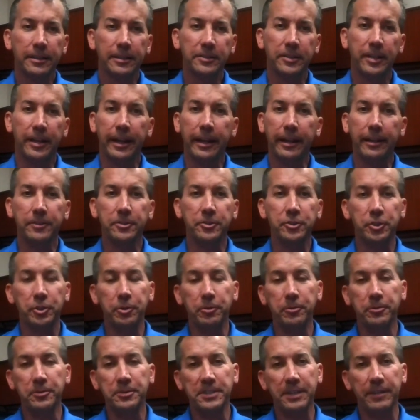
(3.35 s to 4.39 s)
Today is
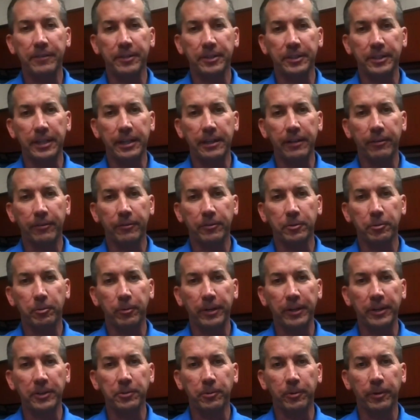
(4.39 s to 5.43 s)
June 17th,
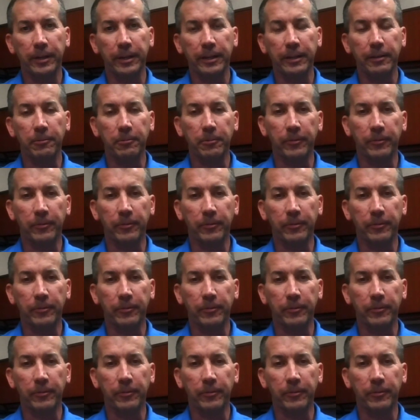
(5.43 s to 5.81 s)
2020.